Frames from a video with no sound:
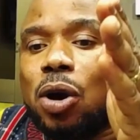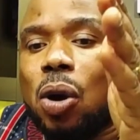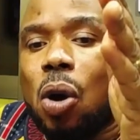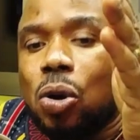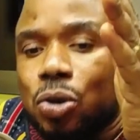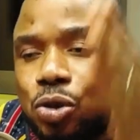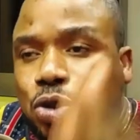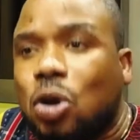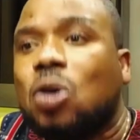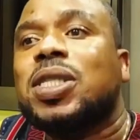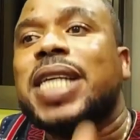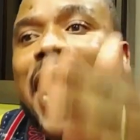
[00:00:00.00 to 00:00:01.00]

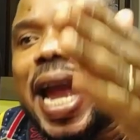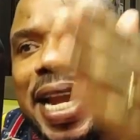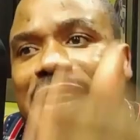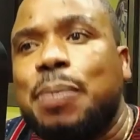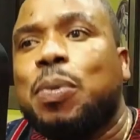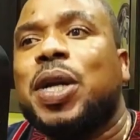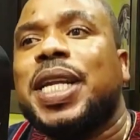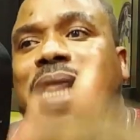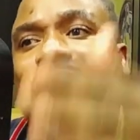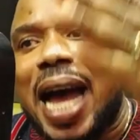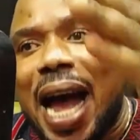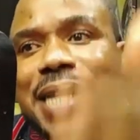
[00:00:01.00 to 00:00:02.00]
consult anybody
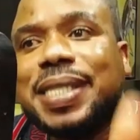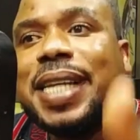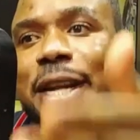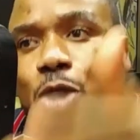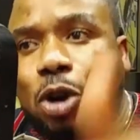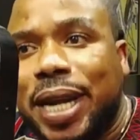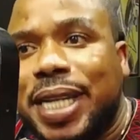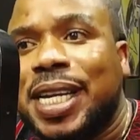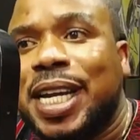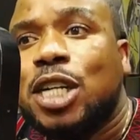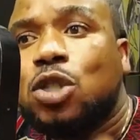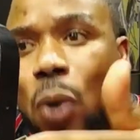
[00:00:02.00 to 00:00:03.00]
that has the knowledge
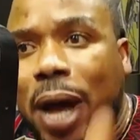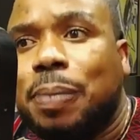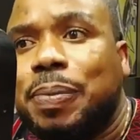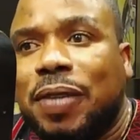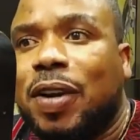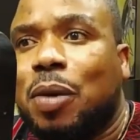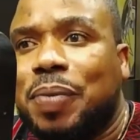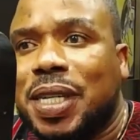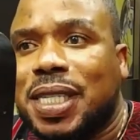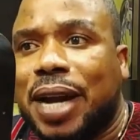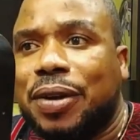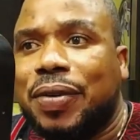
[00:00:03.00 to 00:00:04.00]
to help develop this
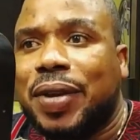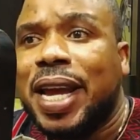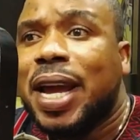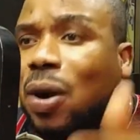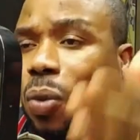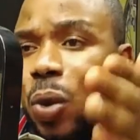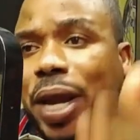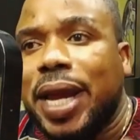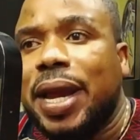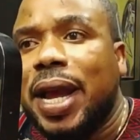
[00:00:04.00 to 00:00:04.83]
country. We,